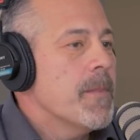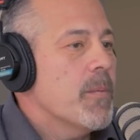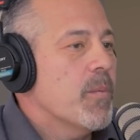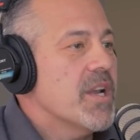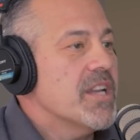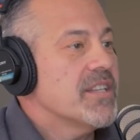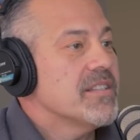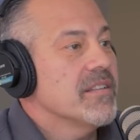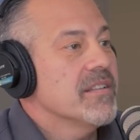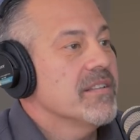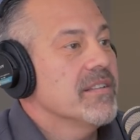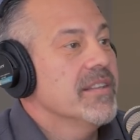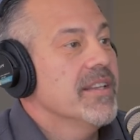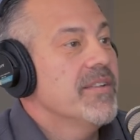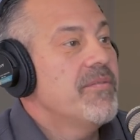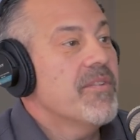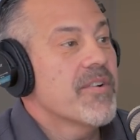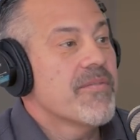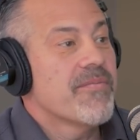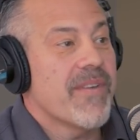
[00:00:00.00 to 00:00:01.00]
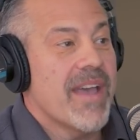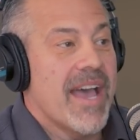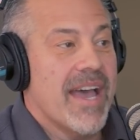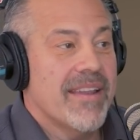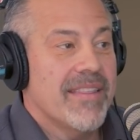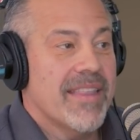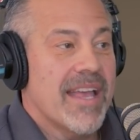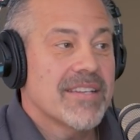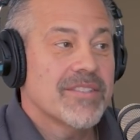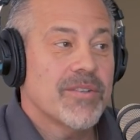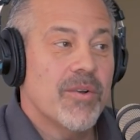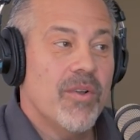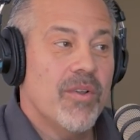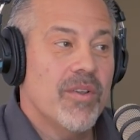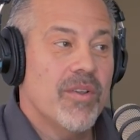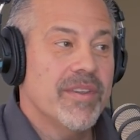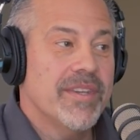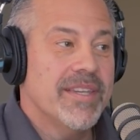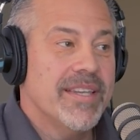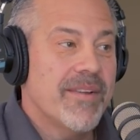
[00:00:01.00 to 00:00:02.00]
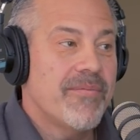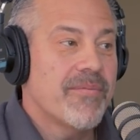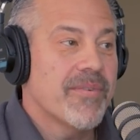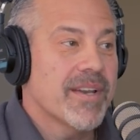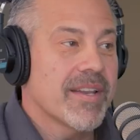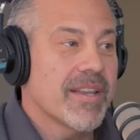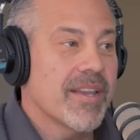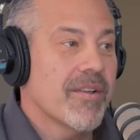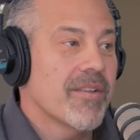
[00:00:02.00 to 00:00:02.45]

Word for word: when it's liver fat, that's a whole different.